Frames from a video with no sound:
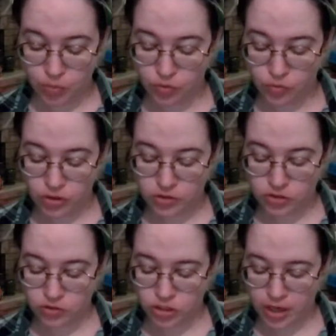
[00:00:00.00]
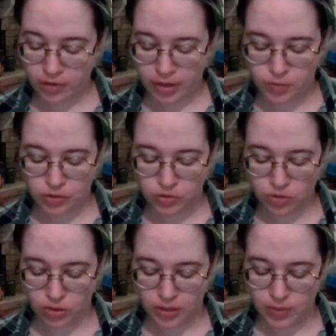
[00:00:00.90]
But of course, Shagrat's
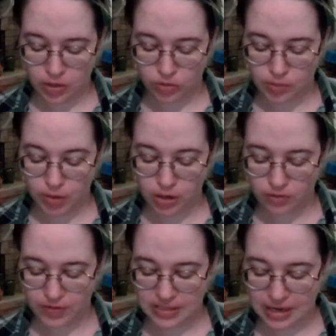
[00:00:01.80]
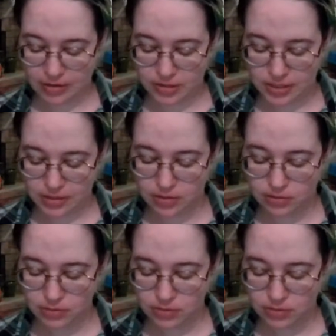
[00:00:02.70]
patrol had been only part of his garrison.